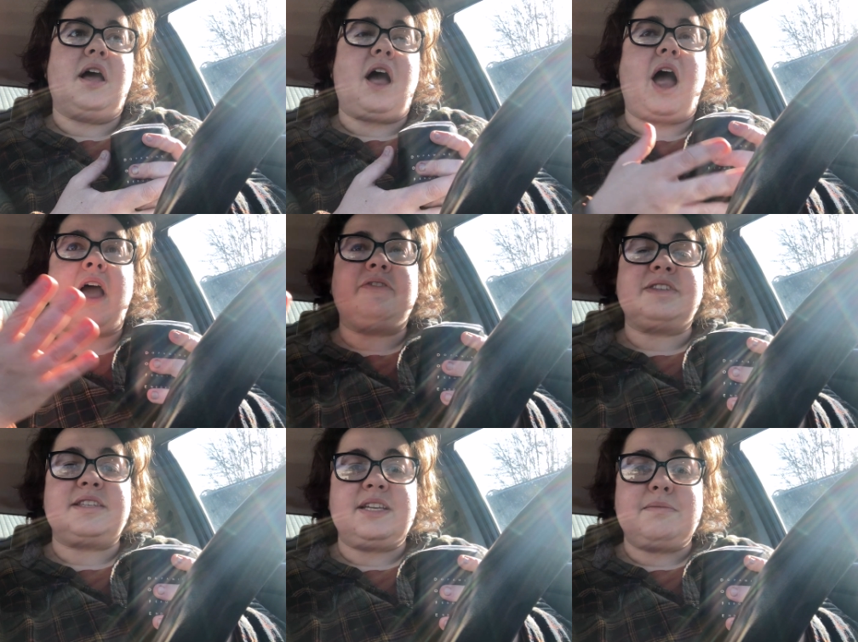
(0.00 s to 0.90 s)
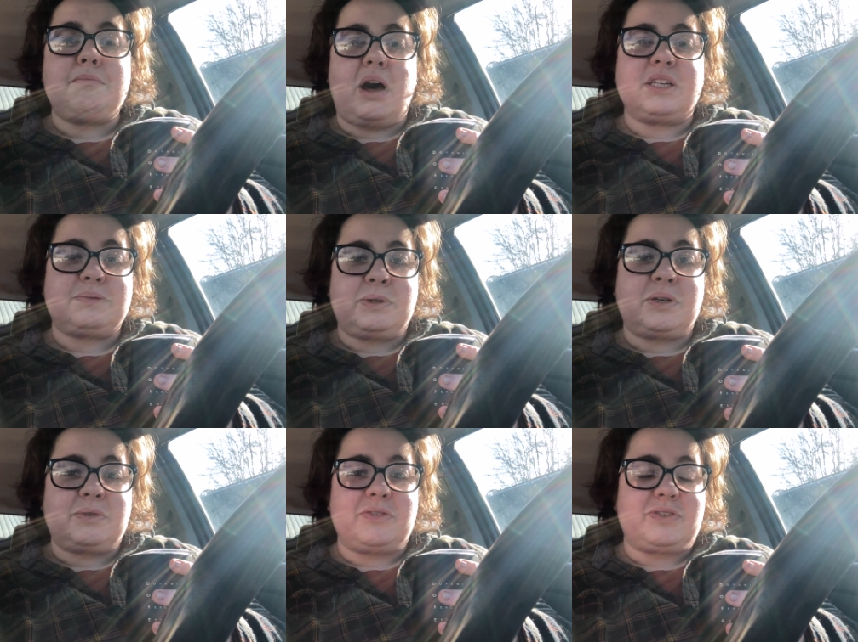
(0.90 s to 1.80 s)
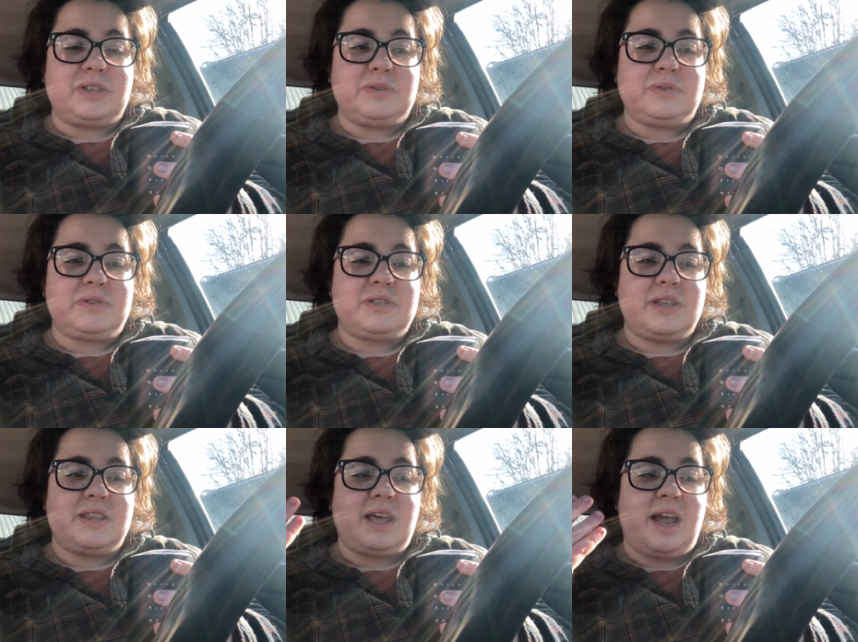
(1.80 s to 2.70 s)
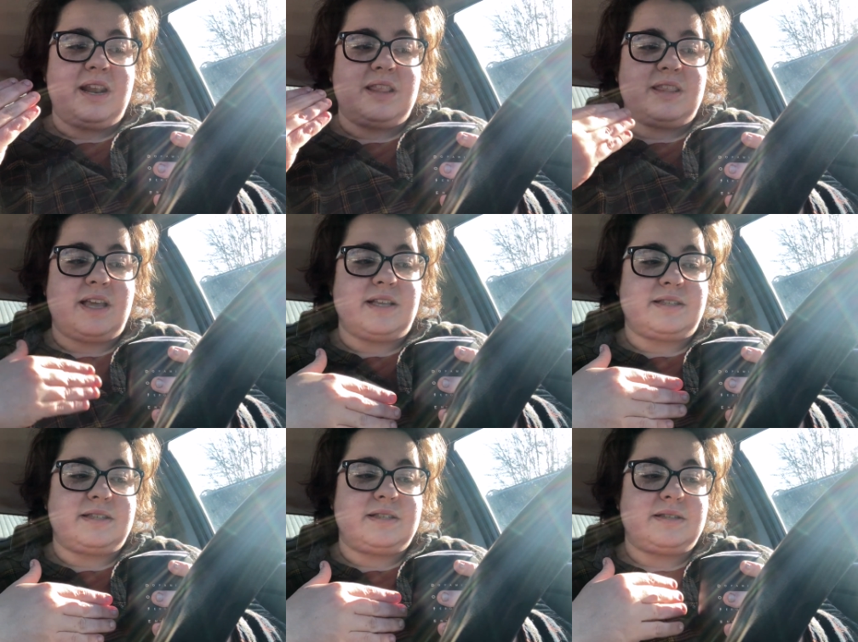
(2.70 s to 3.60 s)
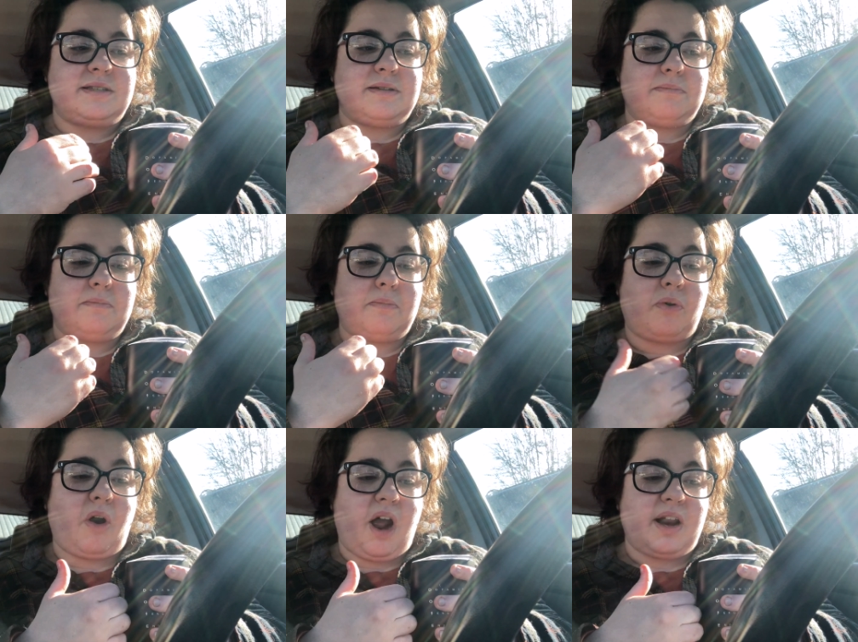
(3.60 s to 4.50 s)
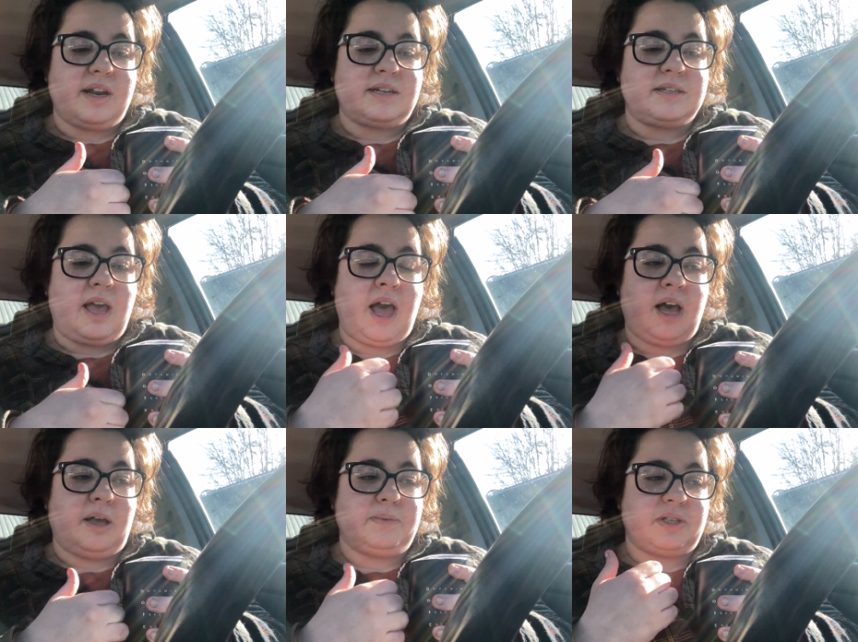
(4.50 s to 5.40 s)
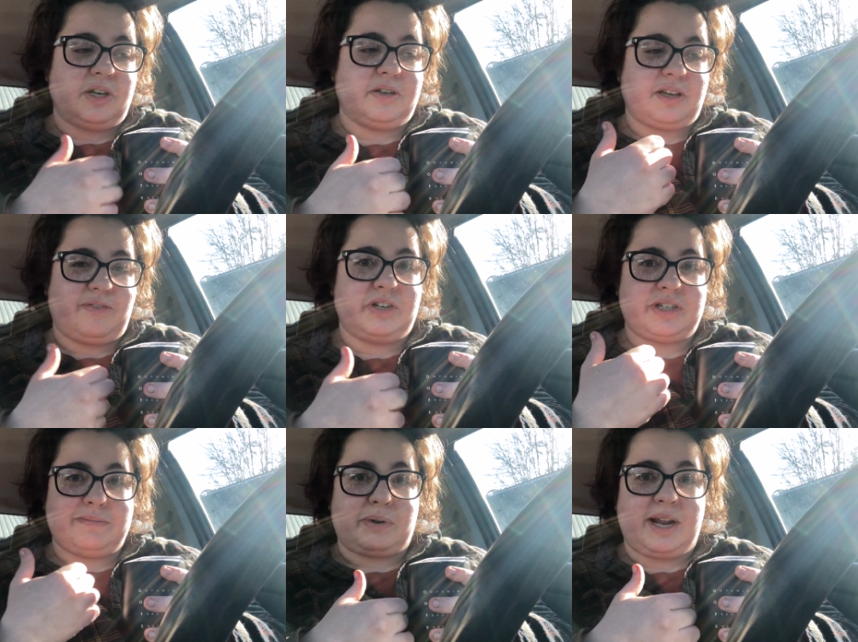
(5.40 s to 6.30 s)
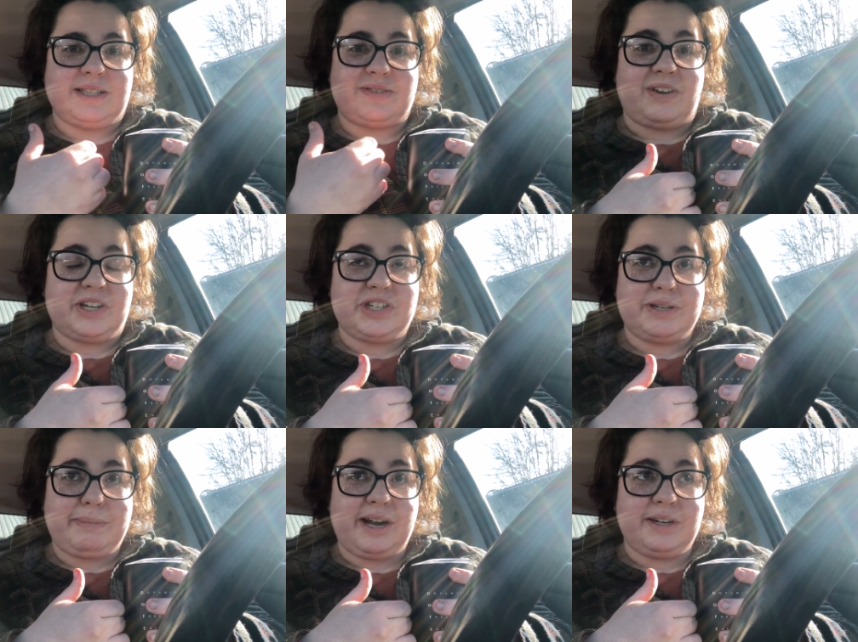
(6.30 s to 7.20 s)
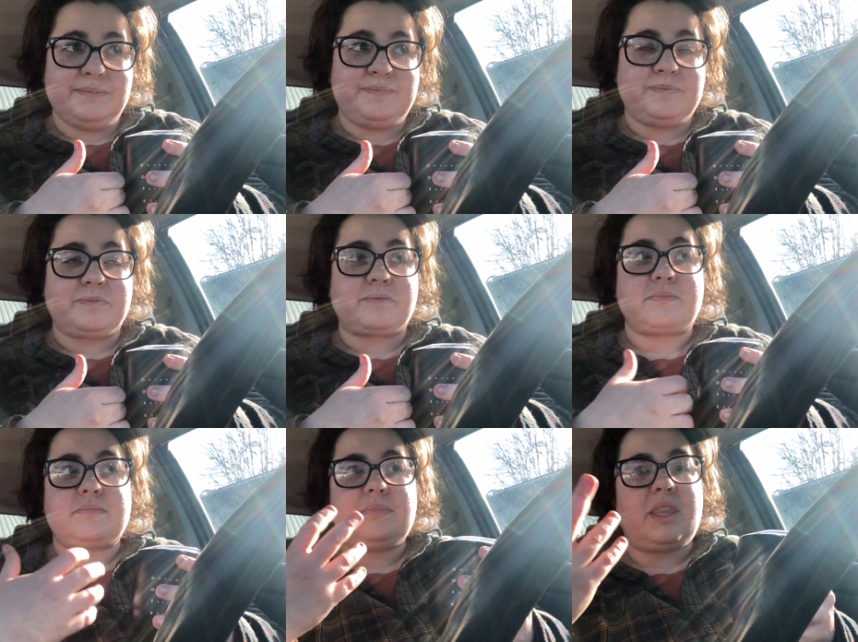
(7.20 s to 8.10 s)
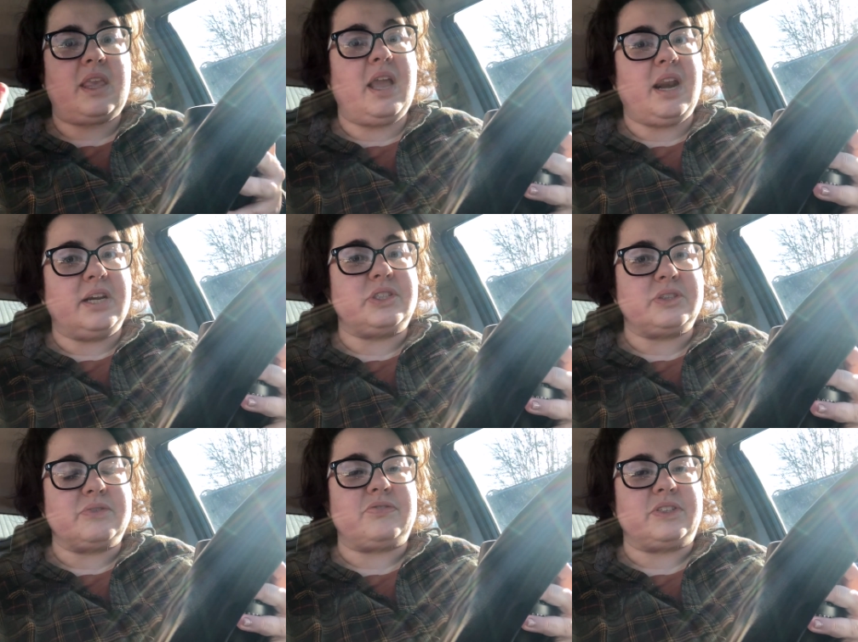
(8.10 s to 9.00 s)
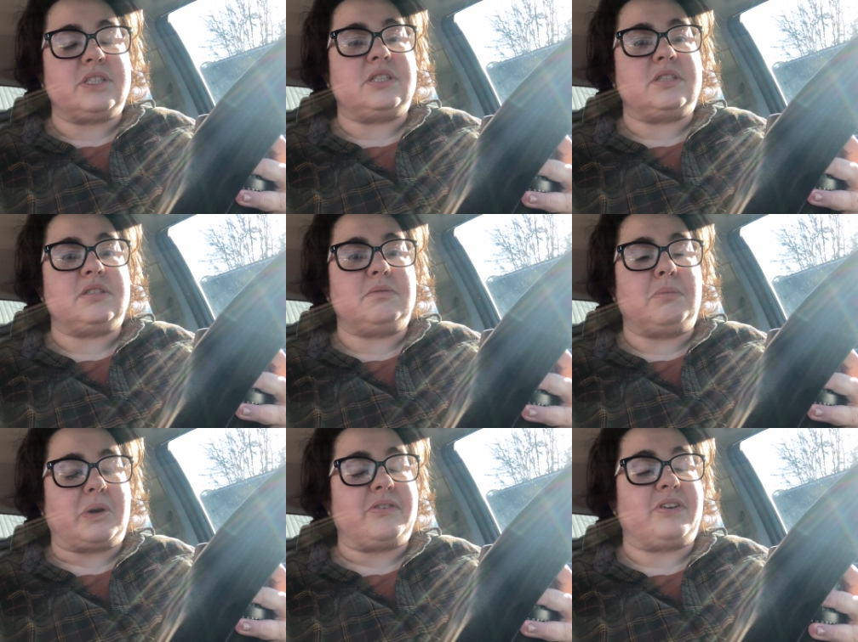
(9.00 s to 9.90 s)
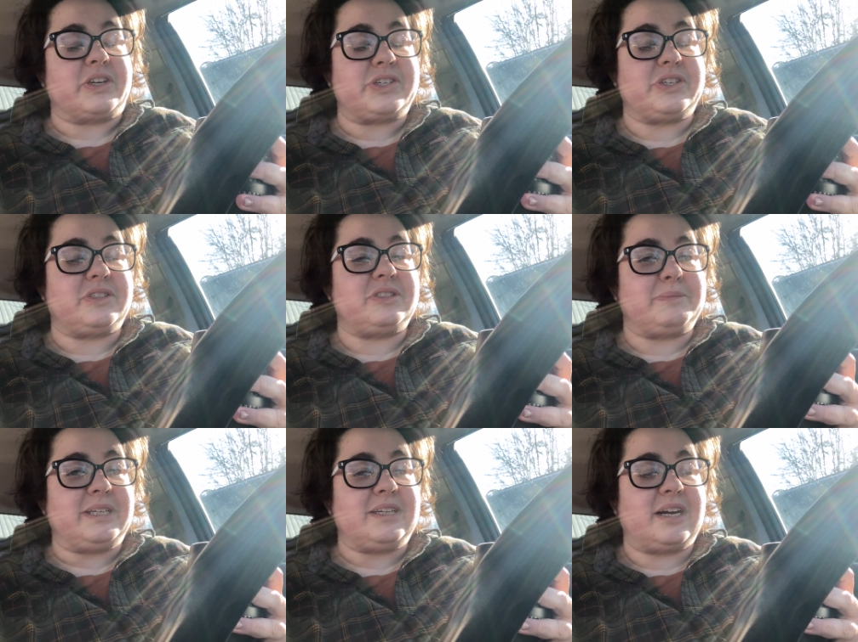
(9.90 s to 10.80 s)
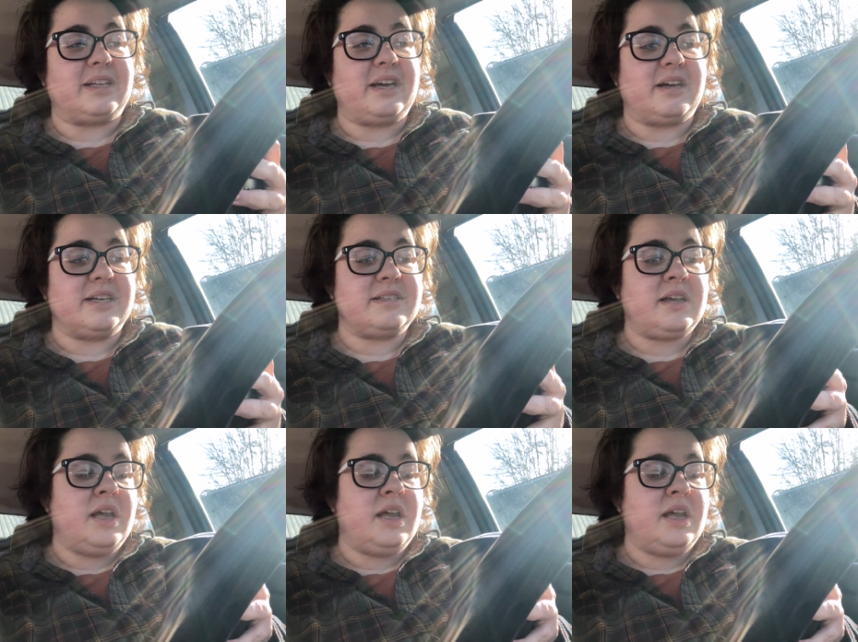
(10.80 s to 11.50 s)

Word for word: I've seen multiple reviews that this product helps neurodivergent brains function better. And I do feel more functional, to be entirely honest.